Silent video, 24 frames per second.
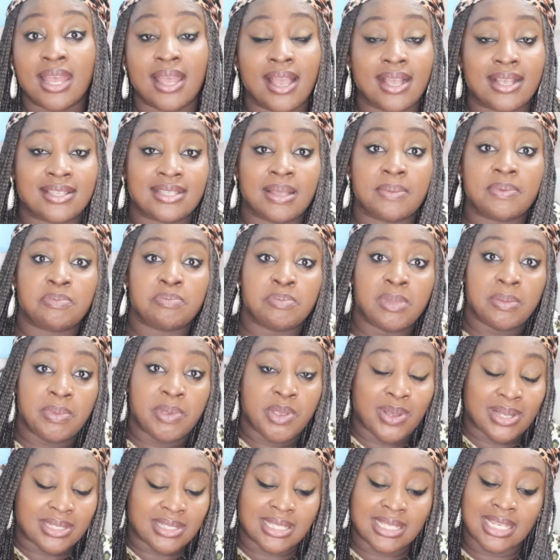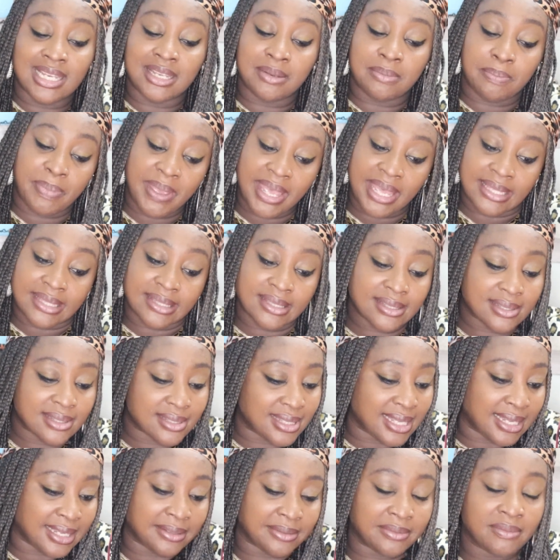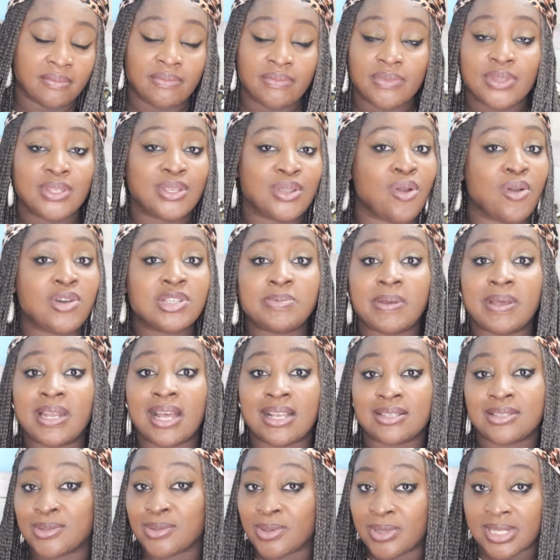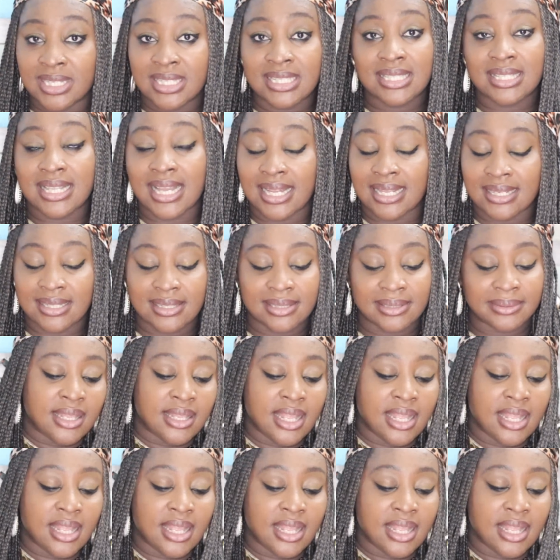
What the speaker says: Except maybe you are still in pains, then your husband has to understand.